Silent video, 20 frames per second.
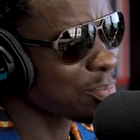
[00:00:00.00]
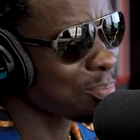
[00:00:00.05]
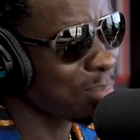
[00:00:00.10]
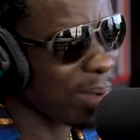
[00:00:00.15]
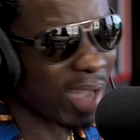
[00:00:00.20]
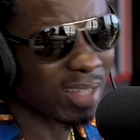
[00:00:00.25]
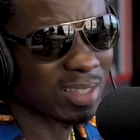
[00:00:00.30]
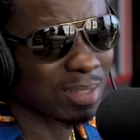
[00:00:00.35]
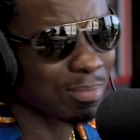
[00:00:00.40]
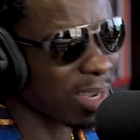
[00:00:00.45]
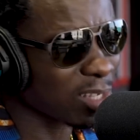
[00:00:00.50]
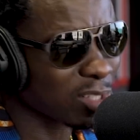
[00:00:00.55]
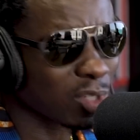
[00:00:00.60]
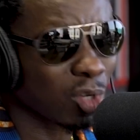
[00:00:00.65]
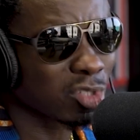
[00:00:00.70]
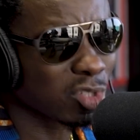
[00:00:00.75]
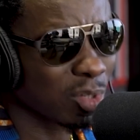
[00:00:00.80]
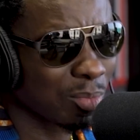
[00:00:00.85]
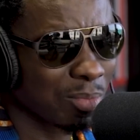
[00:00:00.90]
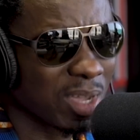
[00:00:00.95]
a bad thing about
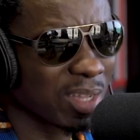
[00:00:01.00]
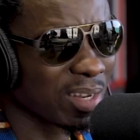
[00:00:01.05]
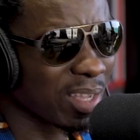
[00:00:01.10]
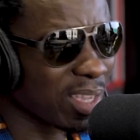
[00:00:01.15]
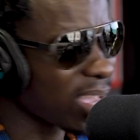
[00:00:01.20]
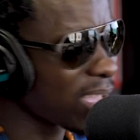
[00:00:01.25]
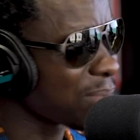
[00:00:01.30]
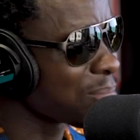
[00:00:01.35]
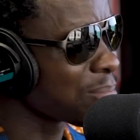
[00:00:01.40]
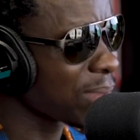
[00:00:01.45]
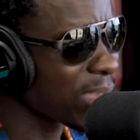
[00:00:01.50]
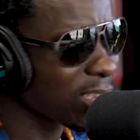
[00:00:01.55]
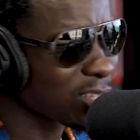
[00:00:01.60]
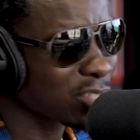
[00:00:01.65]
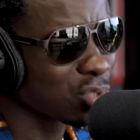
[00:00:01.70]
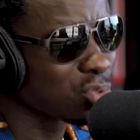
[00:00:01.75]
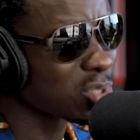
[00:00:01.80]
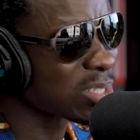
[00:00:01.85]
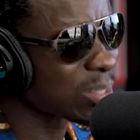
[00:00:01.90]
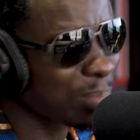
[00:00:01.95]
social media. It
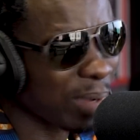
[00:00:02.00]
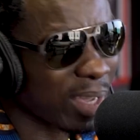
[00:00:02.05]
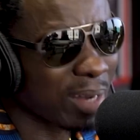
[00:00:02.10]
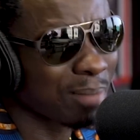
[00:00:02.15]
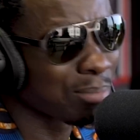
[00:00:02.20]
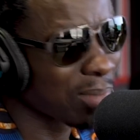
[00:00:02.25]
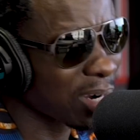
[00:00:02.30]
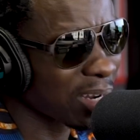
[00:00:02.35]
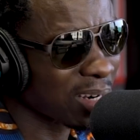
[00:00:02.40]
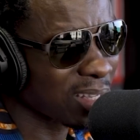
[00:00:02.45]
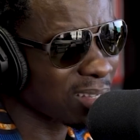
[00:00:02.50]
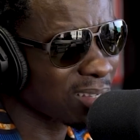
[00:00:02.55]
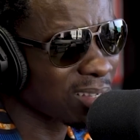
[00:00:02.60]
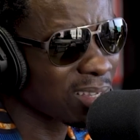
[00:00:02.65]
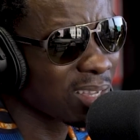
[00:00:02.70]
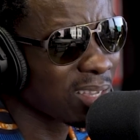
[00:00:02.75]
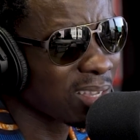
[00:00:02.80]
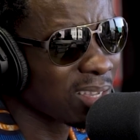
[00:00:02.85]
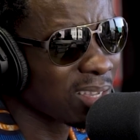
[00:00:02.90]
makes you spend money. Yeah,